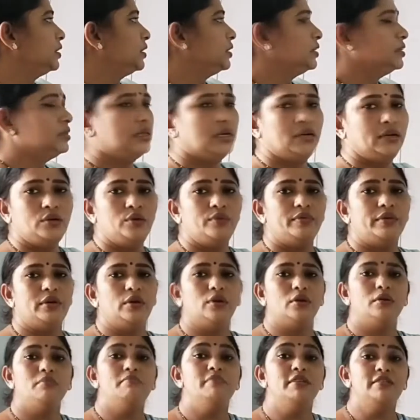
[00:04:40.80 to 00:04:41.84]
Then you will
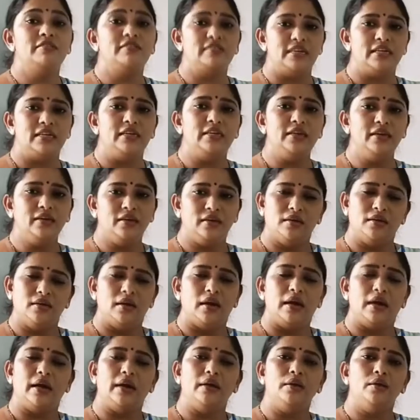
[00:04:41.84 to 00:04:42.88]
not miss any
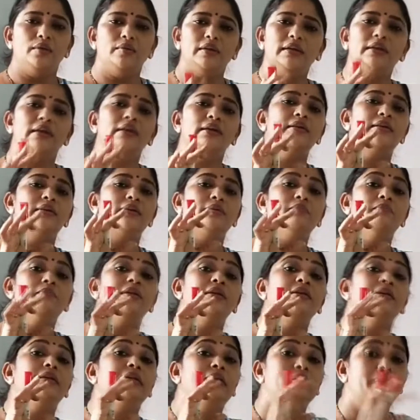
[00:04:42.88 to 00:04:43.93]
and you will get the
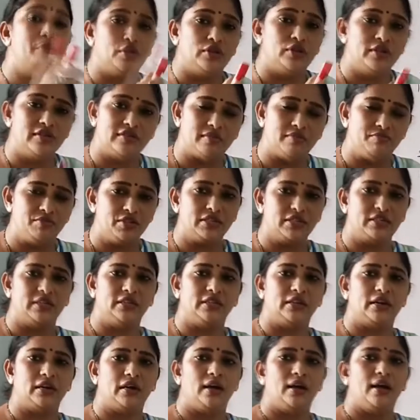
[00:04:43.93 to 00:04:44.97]
complete grip on the subject
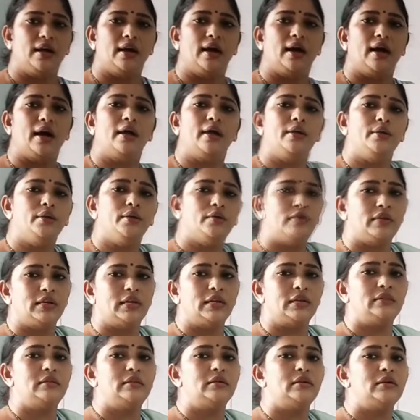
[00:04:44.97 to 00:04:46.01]
here. And you will
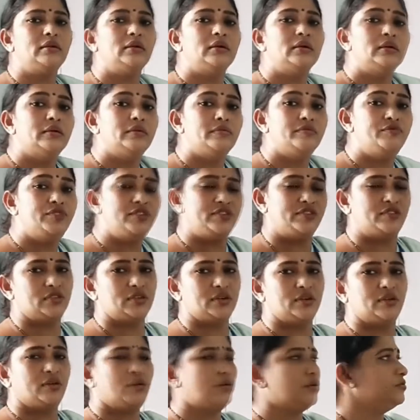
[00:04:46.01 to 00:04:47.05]
get the gist
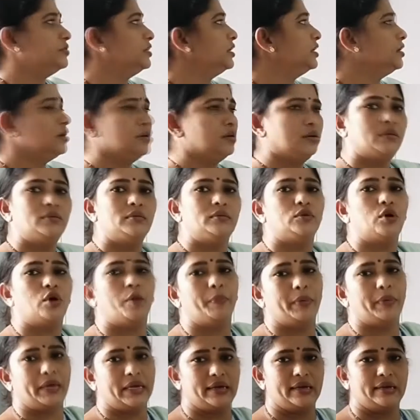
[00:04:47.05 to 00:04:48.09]
of the
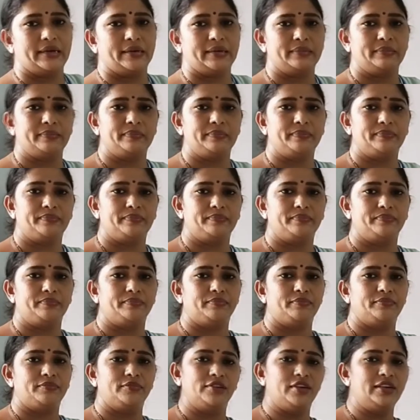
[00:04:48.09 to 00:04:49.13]
topic.
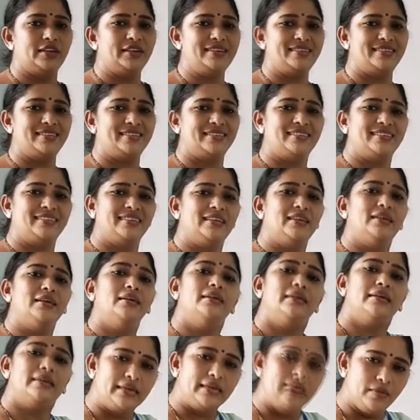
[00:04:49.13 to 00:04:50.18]
Got it?
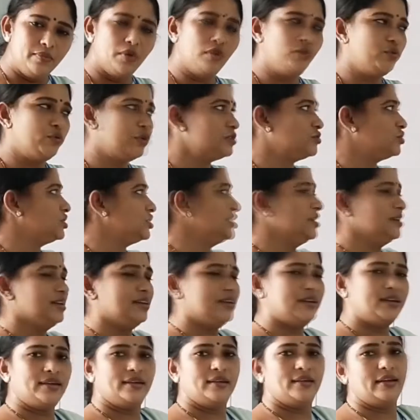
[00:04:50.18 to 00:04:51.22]
Keep on watching.
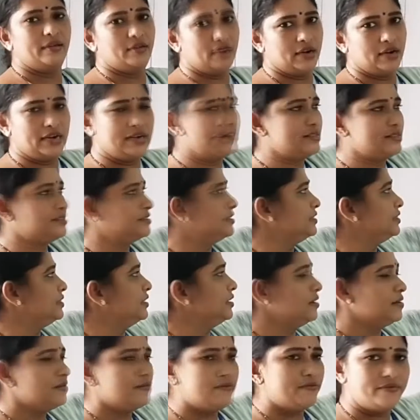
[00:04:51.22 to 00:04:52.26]
Let us see
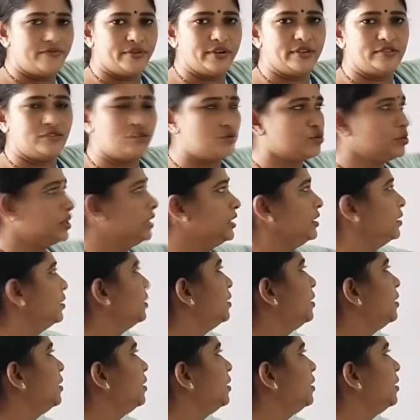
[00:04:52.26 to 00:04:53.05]
the first one.